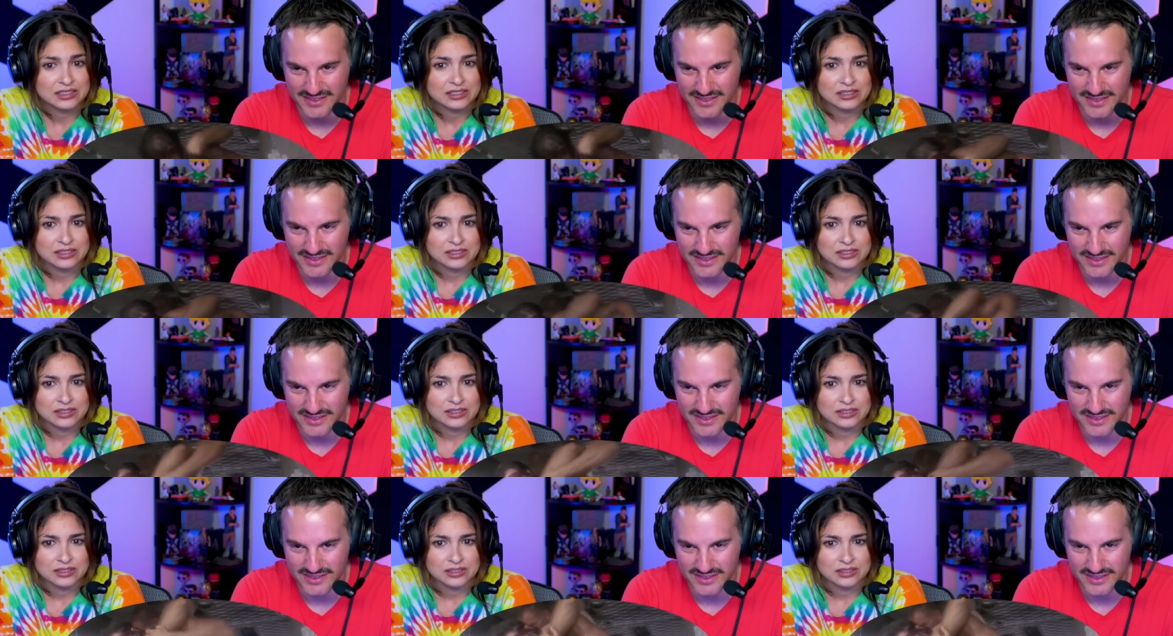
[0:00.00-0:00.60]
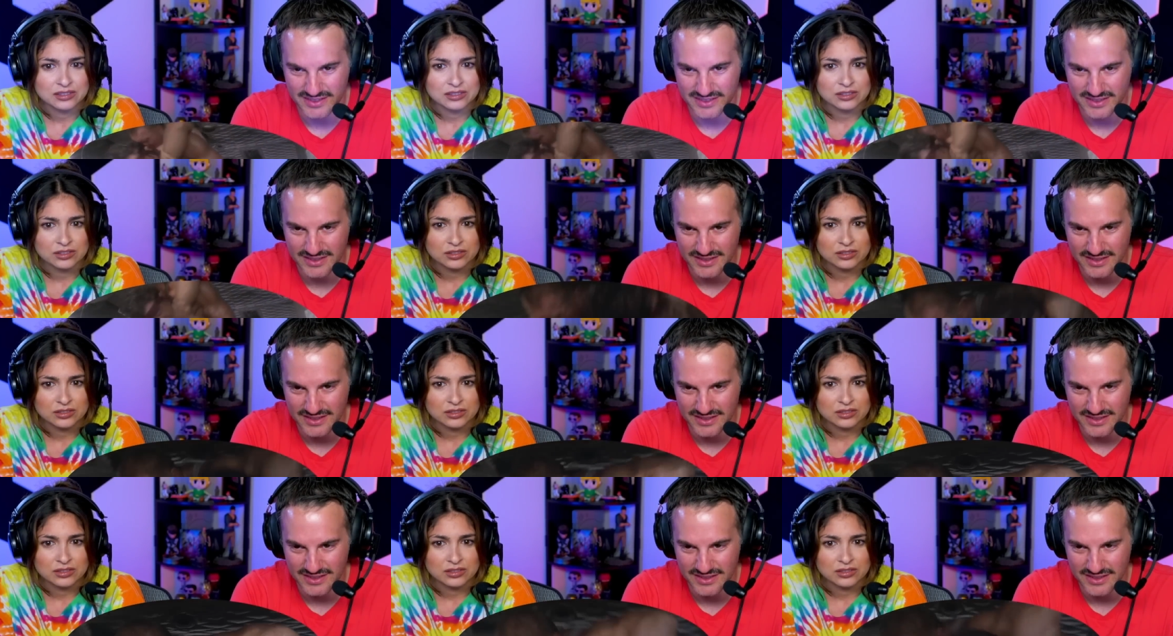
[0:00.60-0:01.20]

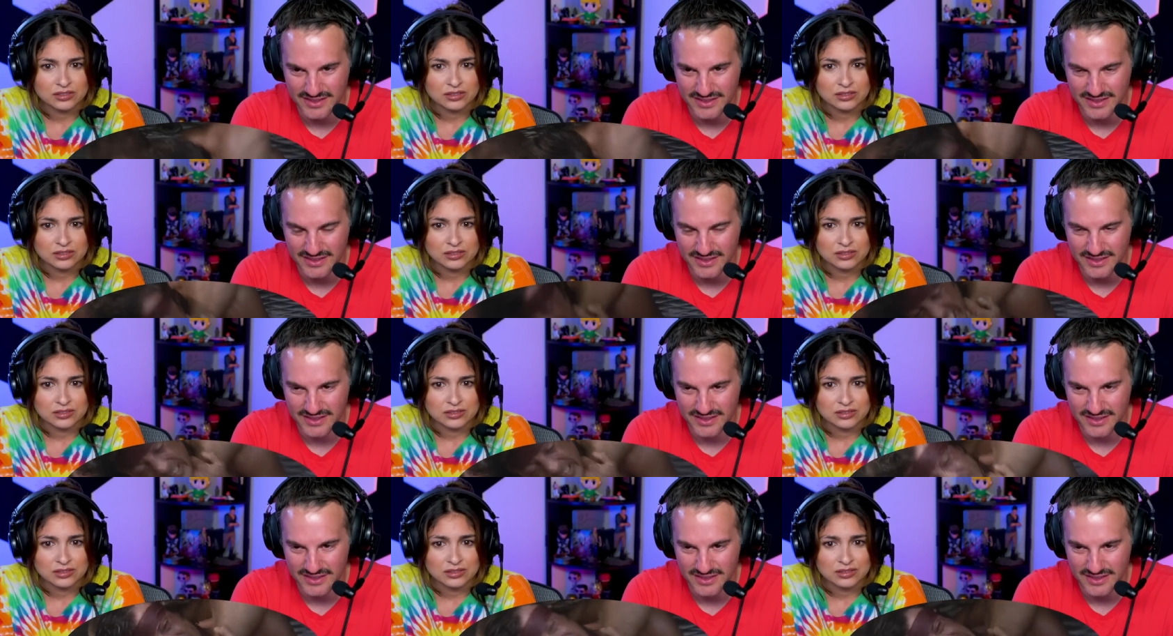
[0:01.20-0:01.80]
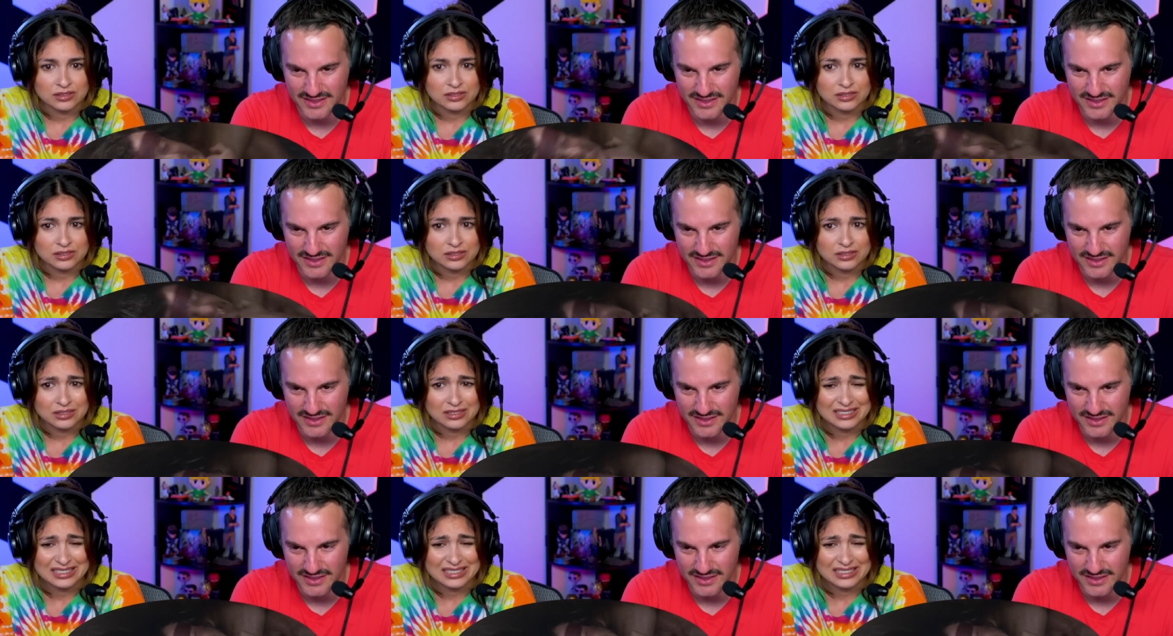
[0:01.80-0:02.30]
(no one is talking)